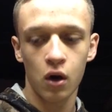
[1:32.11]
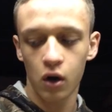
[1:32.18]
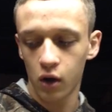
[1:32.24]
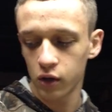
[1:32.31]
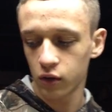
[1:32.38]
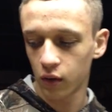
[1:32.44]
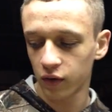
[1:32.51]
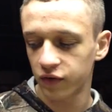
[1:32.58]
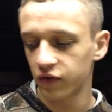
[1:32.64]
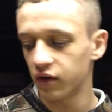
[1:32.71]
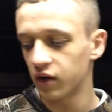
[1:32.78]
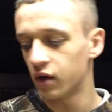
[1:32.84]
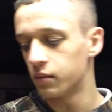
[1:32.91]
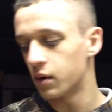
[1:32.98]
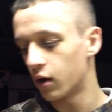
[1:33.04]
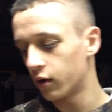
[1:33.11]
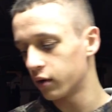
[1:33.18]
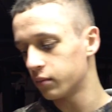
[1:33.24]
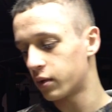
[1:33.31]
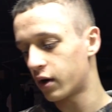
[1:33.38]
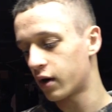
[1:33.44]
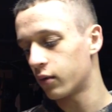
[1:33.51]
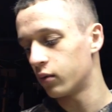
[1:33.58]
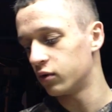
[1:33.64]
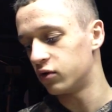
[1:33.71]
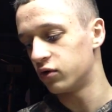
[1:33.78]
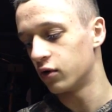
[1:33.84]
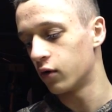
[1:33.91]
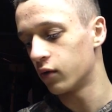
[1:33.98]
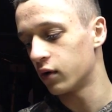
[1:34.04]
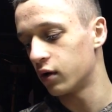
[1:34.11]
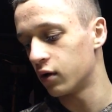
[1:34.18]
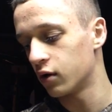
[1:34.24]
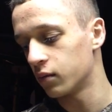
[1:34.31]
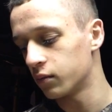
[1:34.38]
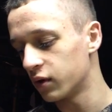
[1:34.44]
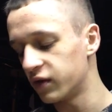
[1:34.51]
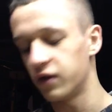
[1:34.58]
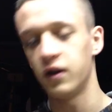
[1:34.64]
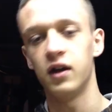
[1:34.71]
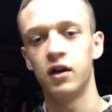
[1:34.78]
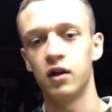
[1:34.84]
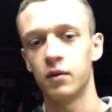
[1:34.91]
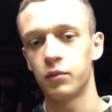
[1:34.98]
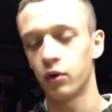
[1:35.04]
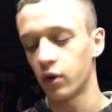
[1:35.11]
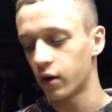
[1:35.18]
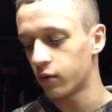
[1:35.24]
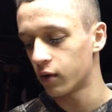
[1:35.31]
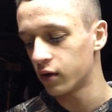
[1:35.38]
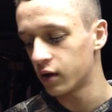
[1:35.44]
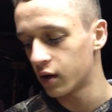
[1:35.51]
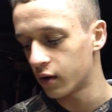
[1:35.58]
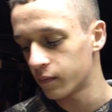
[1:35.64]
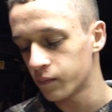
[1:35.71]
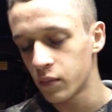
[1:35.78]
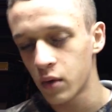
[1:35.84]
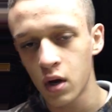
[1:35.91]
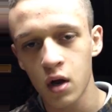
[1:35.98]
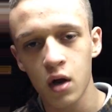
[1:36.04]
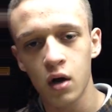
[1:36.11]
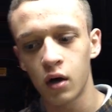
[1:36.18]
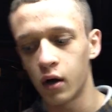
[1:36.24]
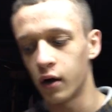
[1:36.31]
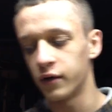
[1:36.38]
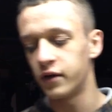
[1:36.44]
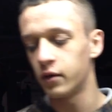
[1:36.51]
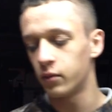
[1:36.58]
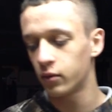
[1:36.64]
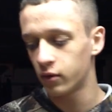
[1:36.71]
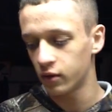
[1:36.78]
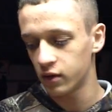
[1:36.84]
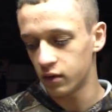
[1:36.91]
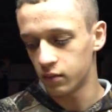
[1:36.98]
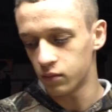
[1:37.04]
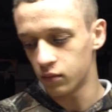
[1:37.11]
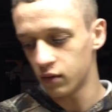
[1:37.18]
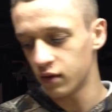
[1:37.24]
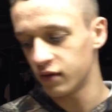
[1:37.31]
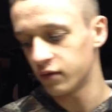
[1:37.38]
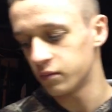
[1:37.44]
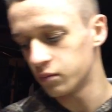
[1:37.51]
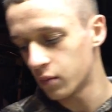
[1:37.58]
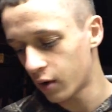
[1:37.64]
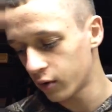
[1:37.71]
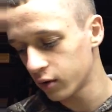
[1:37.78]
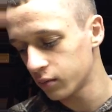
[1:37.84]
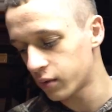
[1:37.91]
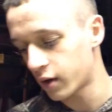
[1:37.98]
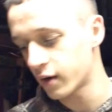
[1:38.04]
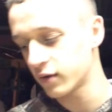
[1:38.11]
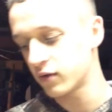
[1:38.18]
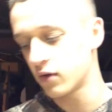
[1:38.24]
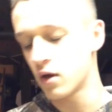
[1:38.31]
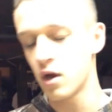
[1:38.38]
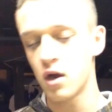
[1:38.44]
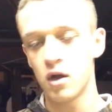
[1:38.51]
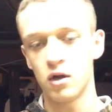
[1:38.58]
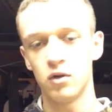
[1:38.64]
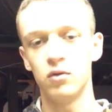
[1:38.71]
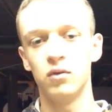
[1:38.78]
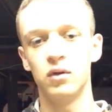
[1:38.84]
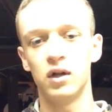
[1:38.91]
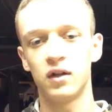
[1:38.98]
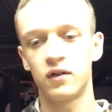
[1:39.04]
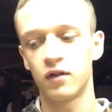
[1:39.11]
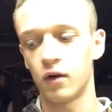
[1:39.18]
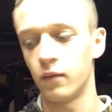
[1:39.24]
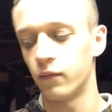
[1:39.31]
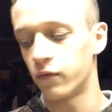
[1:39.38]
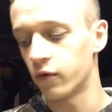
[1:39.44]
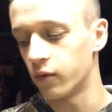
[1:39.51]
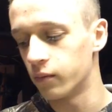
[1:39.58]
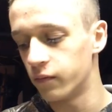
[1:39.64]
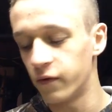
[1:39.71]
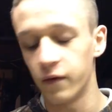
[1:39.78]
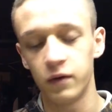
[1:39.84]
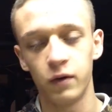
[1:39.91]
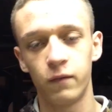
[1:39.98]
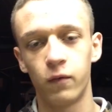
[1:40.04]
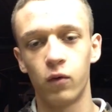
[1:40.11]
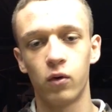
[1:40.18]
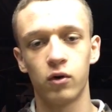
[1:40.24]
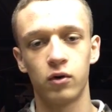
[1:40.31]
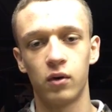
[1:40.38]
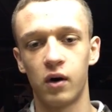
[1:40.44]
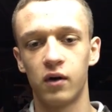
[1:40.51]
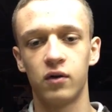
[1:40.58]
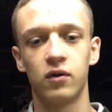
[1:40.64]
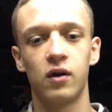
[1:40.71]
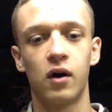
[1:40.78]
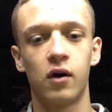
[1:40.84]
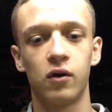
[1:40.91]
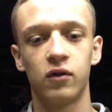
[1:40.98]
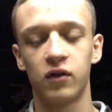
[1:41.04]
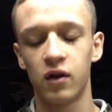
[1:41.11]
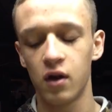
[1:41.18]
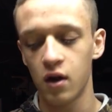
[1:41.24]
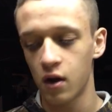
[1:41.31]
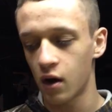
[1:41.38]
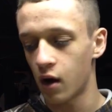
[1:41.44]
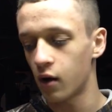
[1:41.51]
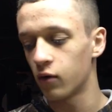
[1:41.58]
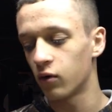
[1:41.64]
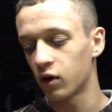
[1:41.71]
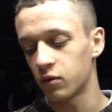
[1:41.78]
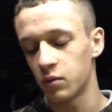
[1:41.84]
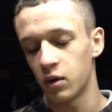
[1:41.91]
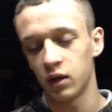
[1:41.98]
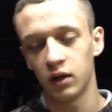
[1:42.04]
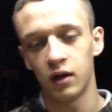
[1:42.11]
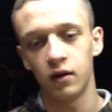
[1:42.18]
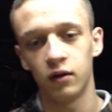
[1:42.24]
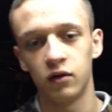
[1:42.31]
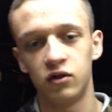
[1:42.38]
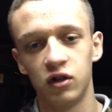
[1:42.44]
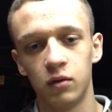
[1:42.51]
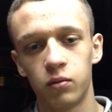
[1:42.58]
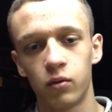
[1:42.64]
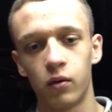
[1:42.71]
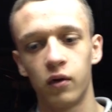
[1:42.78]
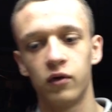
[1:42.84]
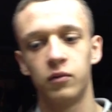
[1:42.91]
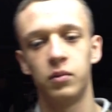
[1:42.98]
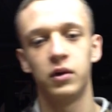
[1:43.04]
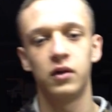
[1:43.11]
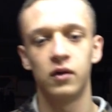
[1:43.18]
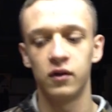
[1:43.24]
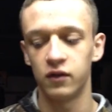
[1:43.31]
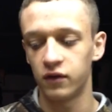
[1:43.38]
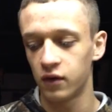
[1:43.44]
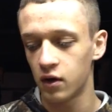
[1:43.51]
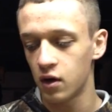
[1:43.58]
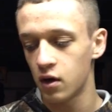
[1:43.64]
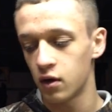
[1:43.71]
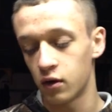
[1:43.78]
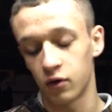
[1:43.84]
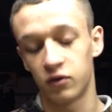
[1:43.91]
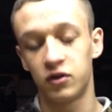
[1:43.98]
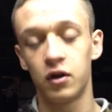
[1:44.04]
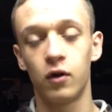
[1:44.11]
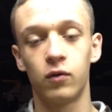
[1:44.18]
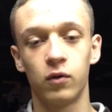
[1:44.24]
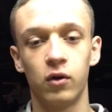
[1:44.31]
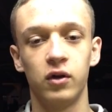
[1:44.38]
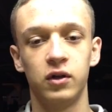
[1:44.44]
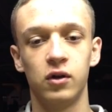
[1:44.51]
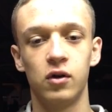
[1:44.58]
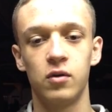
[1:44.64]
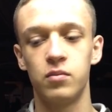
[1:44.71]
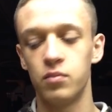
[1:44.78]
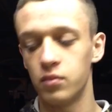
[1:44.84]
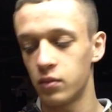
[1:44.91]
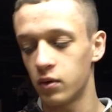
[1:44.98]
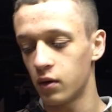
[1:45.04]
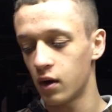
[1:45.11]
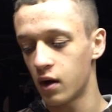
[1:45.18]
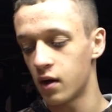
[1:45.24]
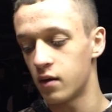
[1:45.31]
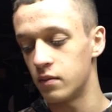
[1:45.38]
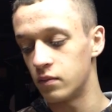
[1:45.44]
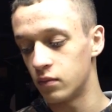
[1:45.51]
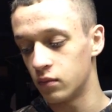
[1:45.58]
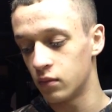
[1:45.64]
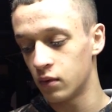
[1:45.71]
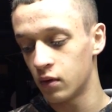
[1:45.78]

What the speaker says: You also need a melting pot, which is over here. It's heating up the lead right now. Typically these melting pots, you can get some from $54 to $100. I would recommend getting the cheaper ones because they're still really good and